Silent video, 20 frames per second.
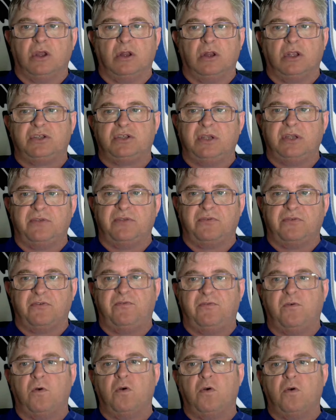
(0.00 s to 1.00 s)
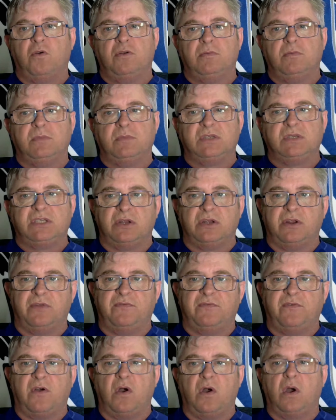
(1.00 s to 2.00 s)
lots of different forums and
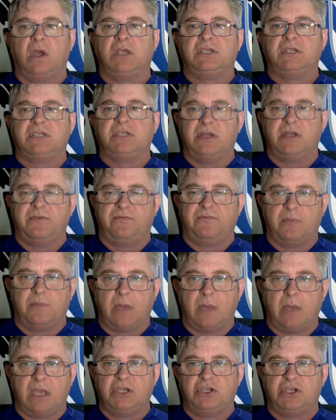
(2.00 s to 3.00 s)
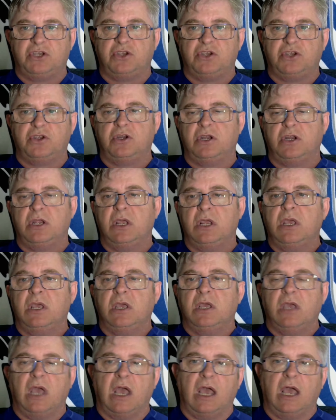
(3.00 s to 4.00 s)
advice and information.
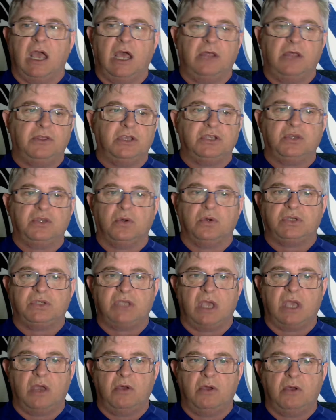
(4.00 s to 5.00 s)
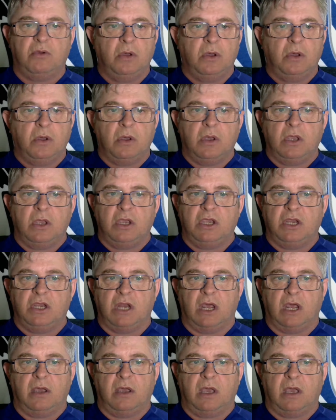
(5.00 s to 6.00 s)
There's also,
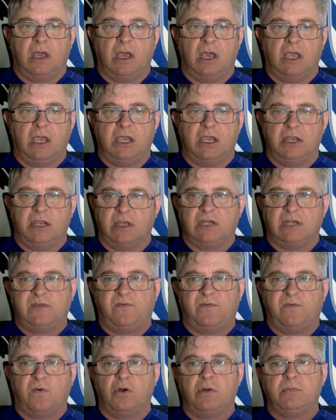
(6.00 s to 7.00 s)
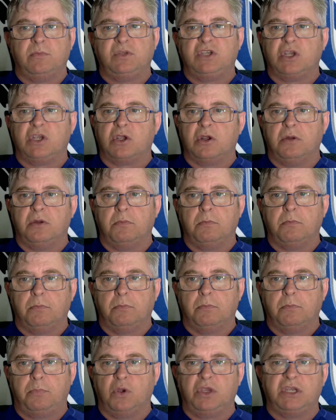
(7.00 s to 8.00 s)
in those forums you can
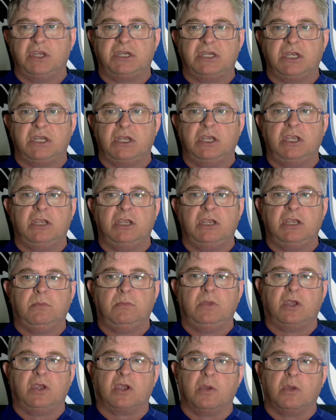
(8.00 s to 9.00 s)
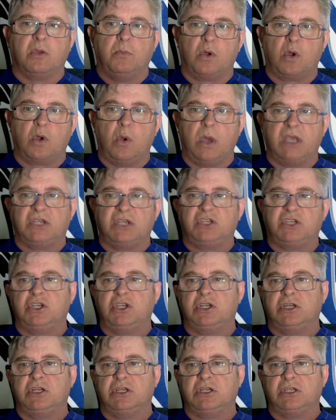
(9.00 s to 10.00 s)
put your team, you can put
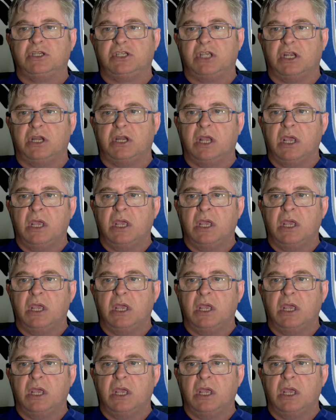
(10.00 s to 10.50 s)
questions, and